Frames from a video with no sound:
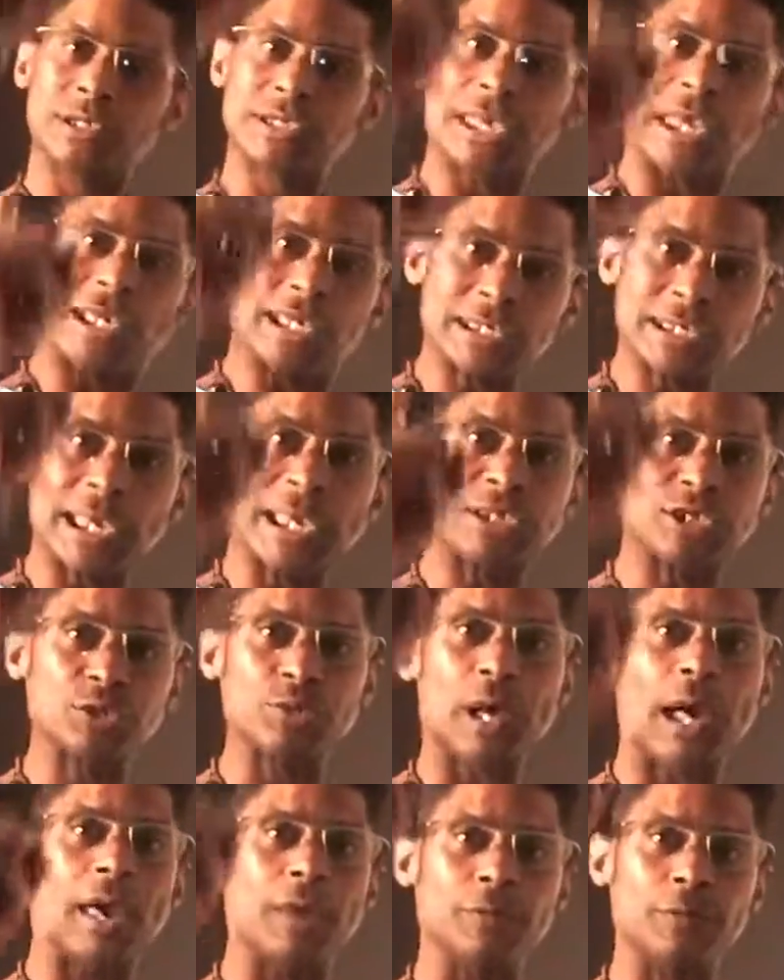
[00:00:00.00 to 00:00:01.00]
Take a
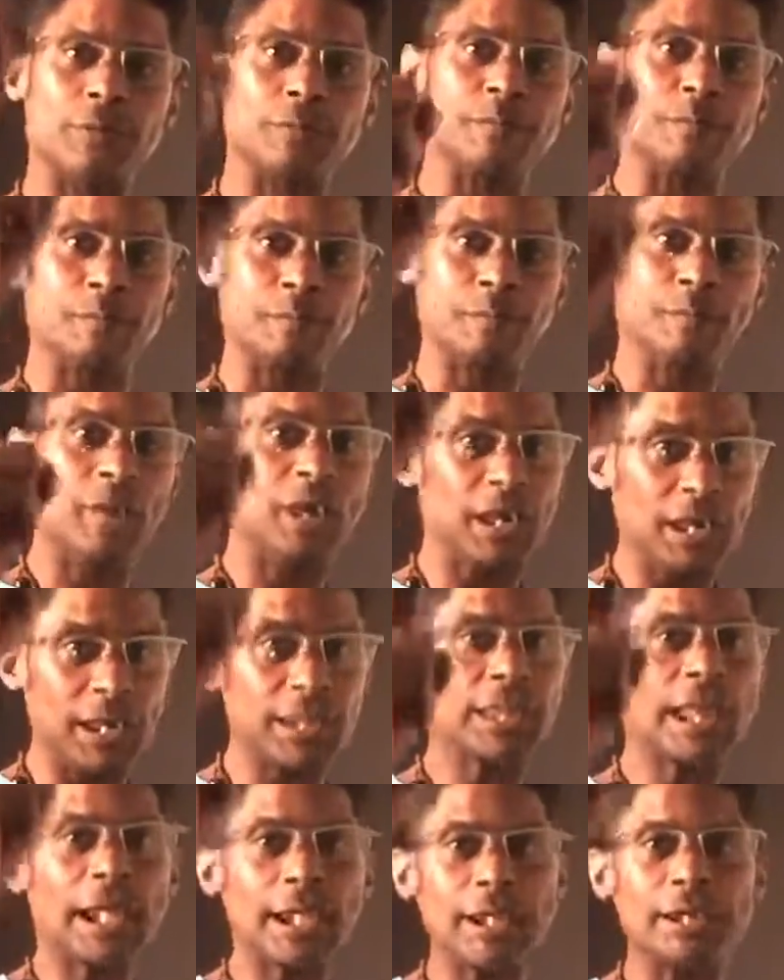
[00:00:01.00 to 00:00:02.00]
test drive.
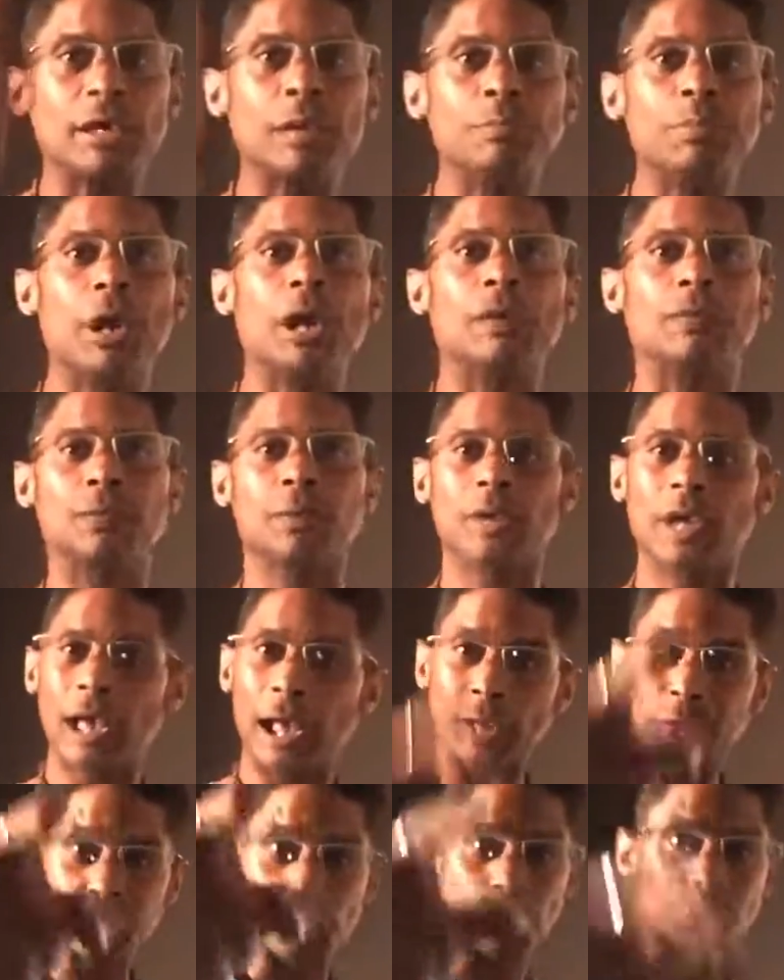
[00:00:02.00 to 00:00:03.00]
Hit that link above.
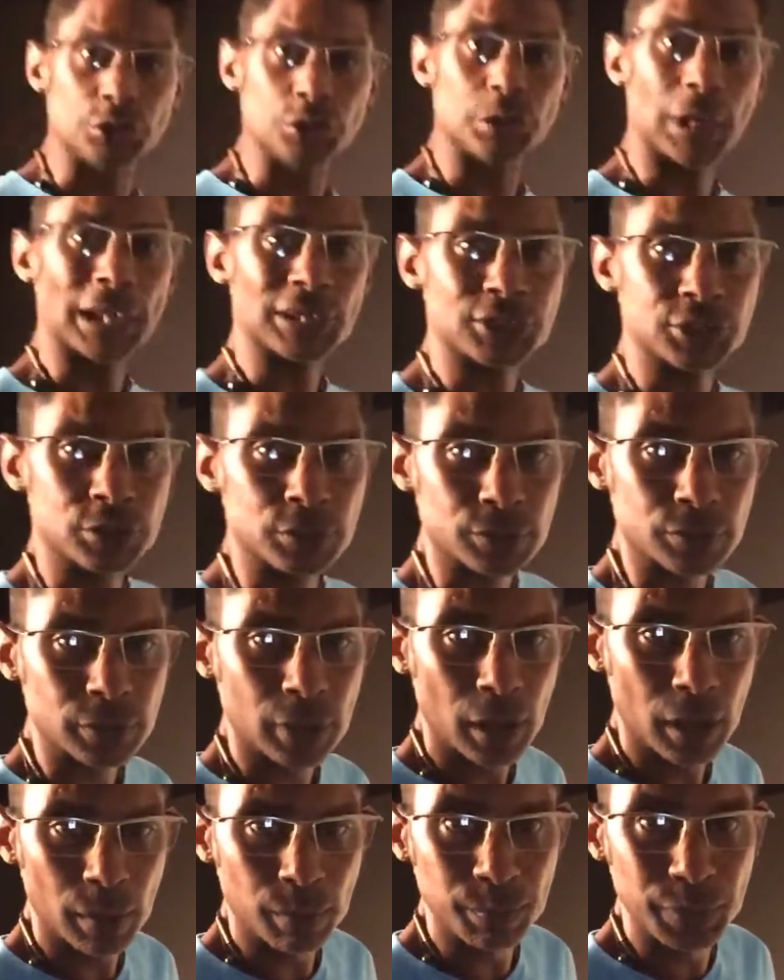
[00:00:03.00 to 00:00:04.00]
I'll talk to you guys soon.
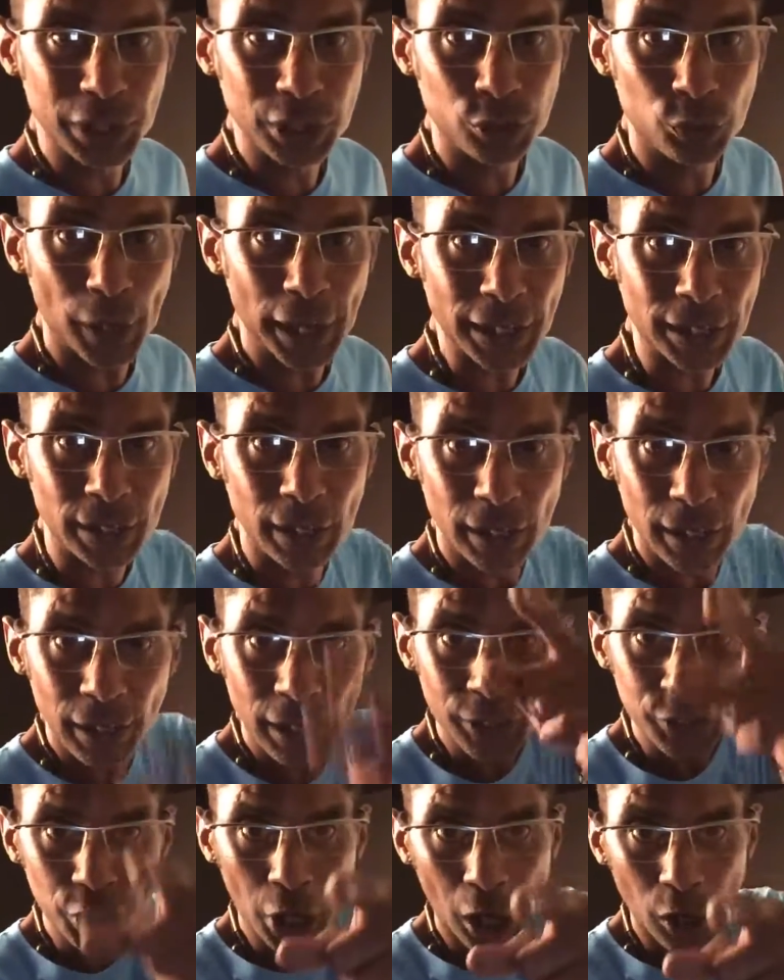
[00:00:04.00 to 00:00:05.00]
Be great.
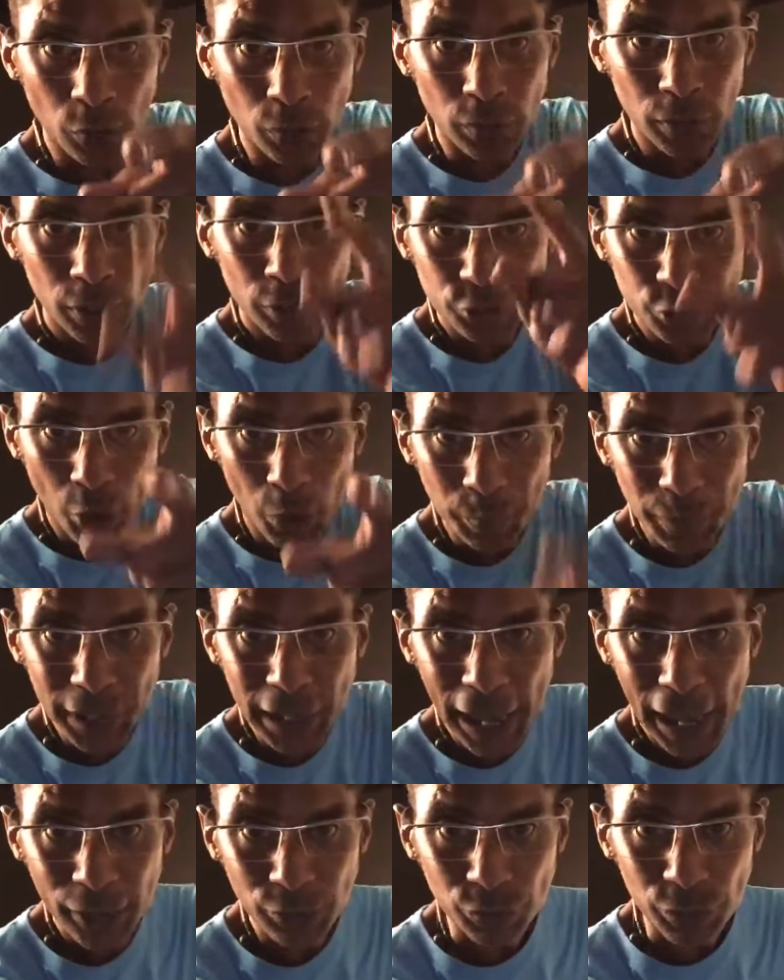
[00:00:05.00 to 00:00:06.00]
Yo, don't
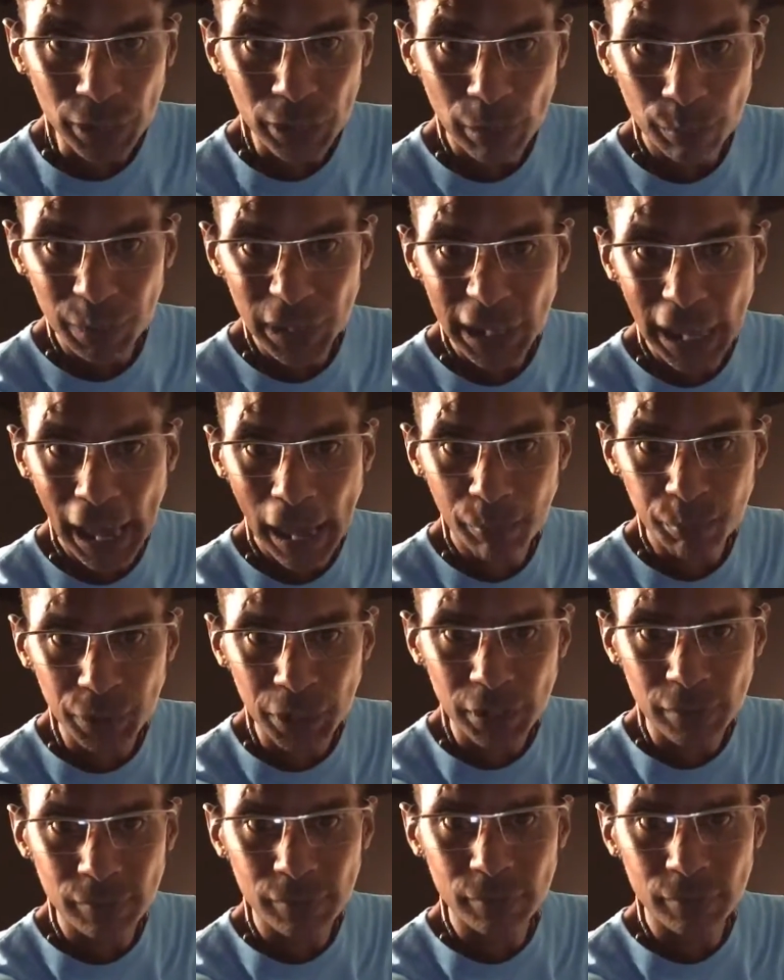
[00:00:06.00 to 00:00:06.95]
be angry. Be happy.